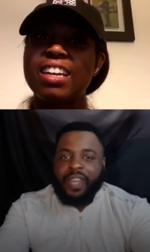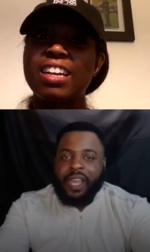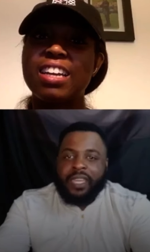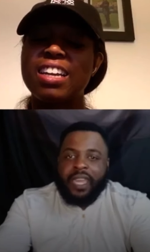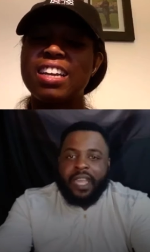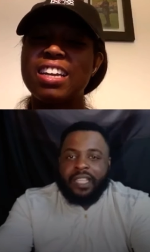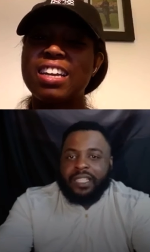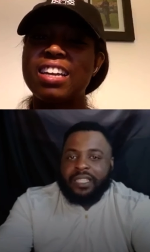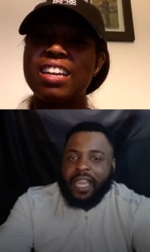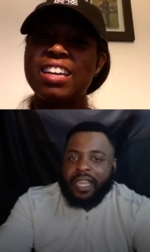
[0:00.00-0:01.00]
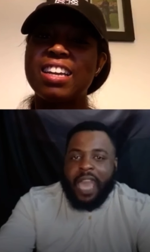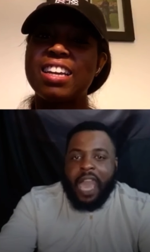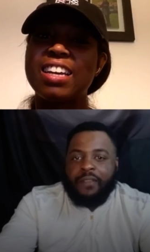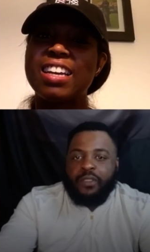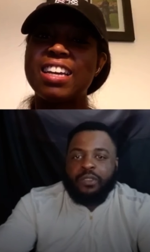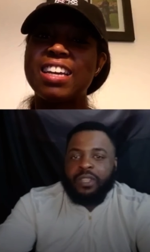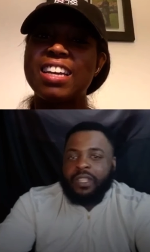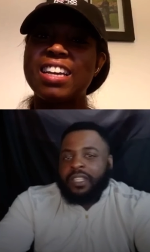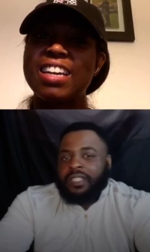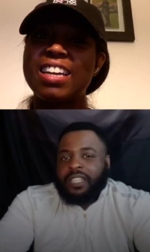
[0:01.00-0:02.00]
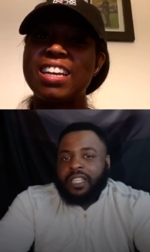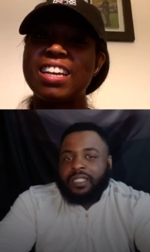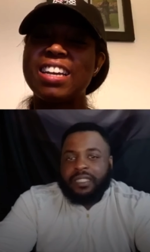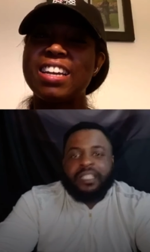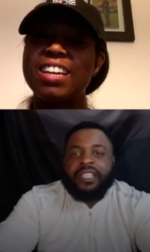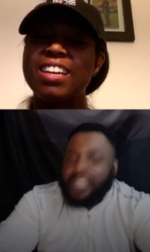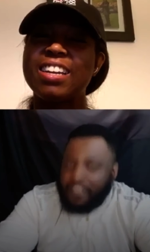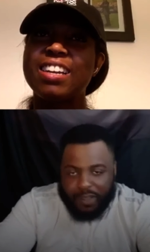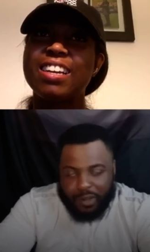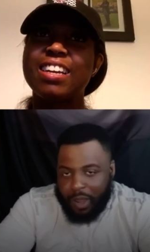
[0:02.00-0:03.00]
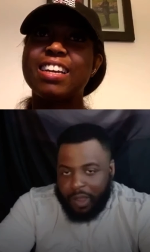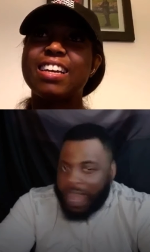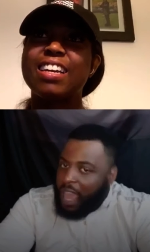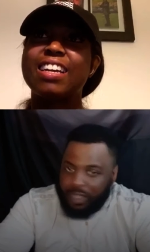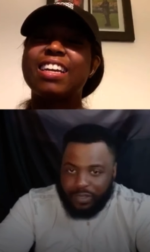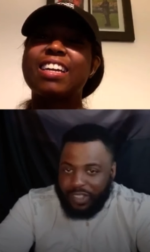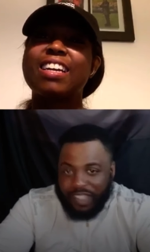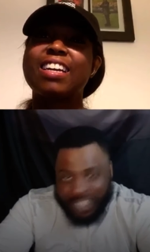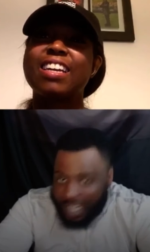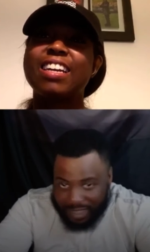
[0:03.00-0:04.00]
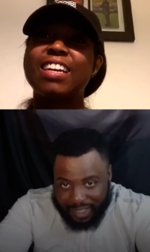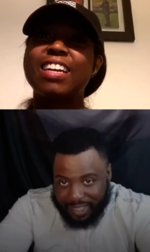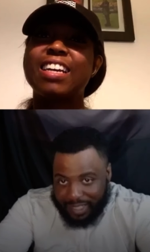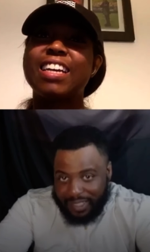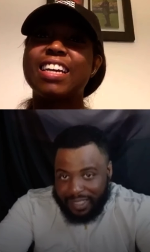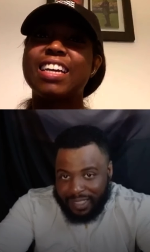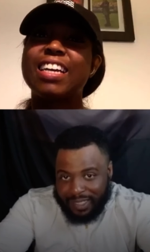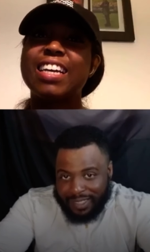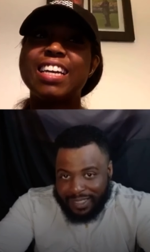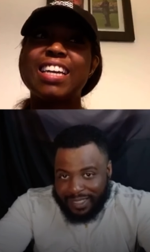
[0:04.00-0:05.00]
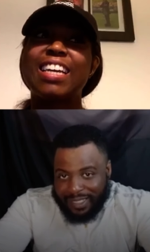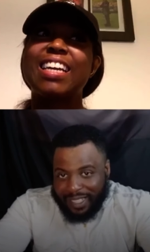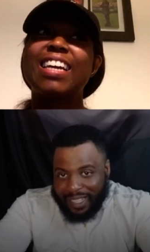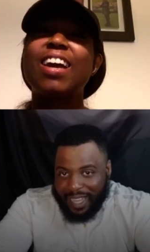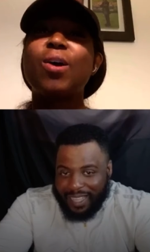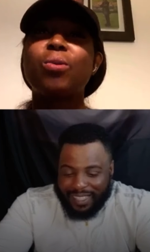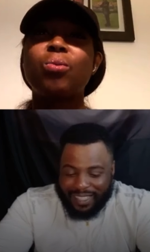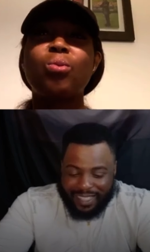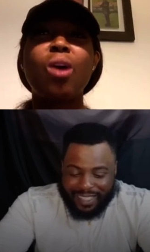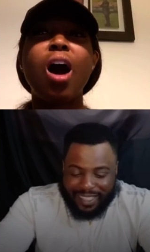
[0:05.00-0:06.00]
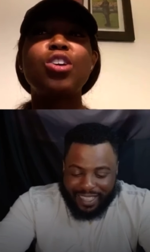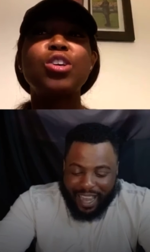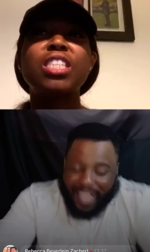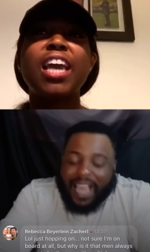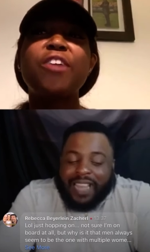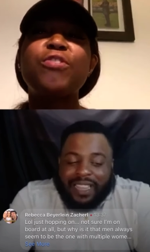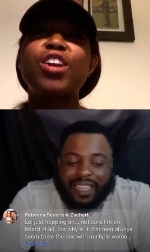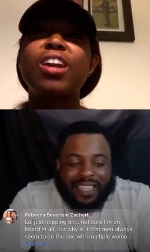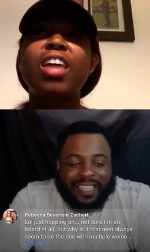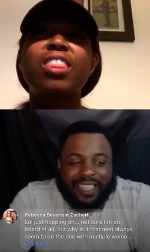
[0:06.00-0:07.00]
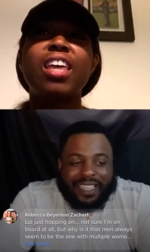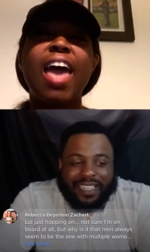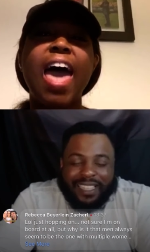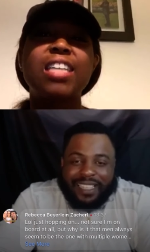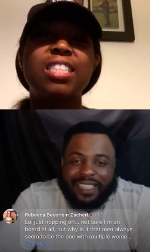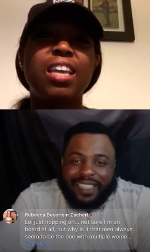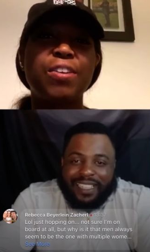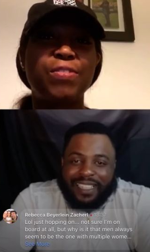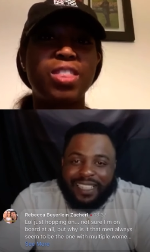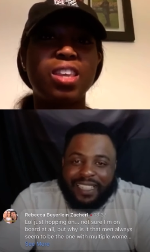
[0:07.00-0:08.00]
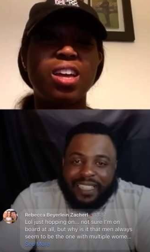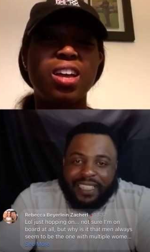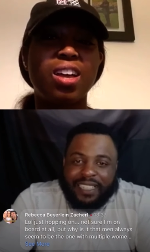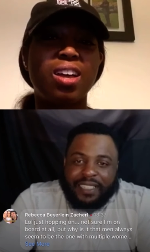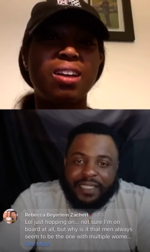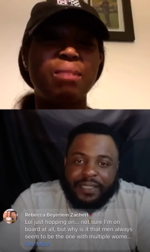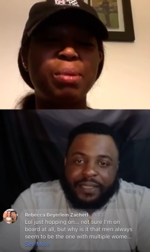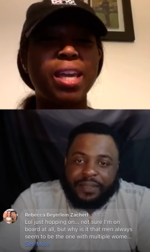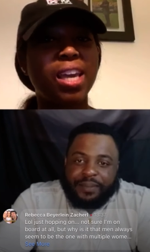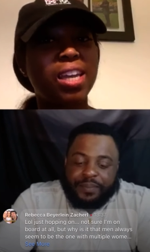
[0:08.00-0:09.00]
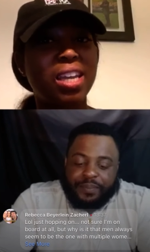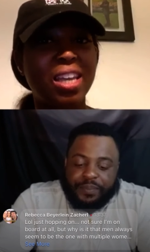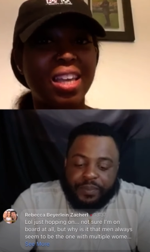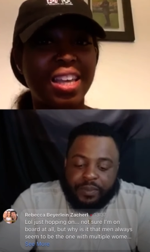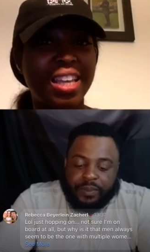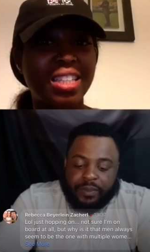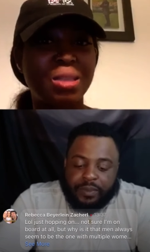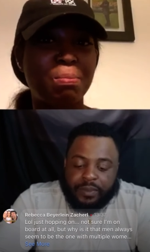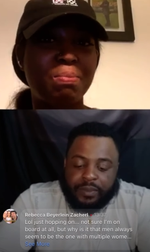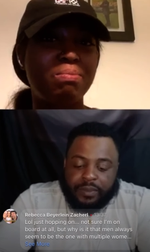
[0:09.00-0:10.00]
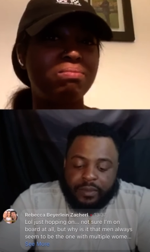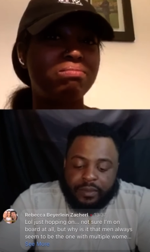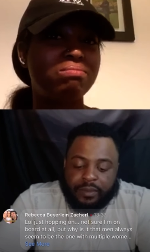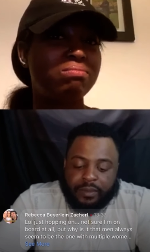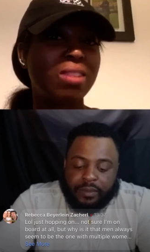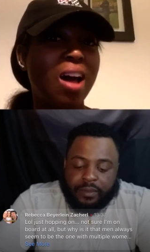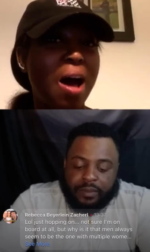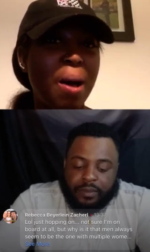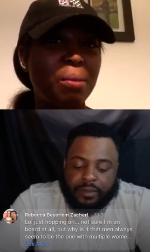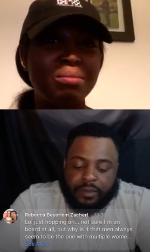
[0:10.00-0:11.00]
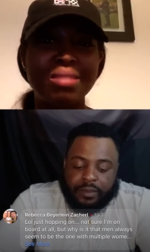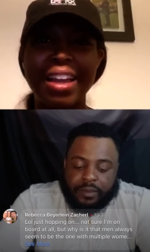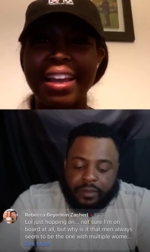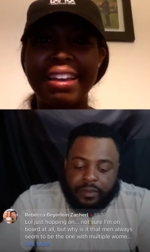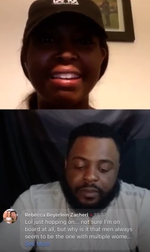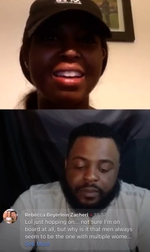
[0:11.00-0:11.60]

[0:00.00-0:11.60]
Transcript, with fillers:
Speaker 1: and I can't just like have you just slaving around the house for nothing. Like,
Speaker 2: well, you like, saying as if the peen is um like